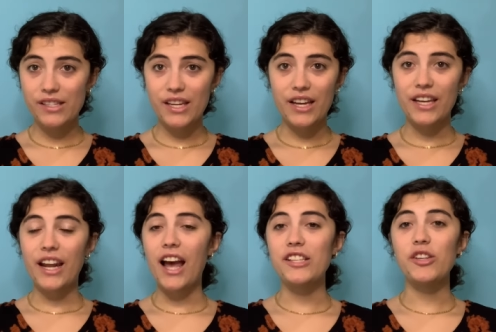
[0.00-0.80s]
And
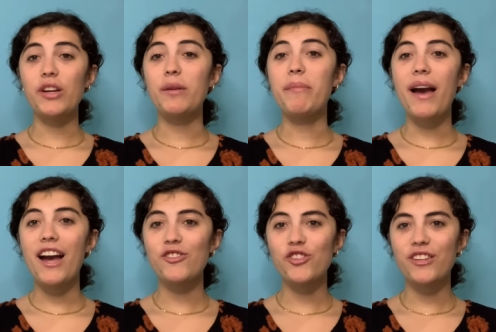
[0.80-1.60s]
as you can
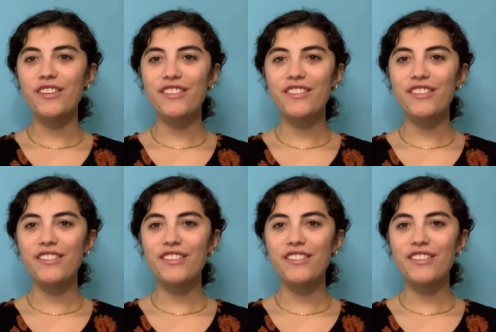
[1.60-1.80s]
imagine,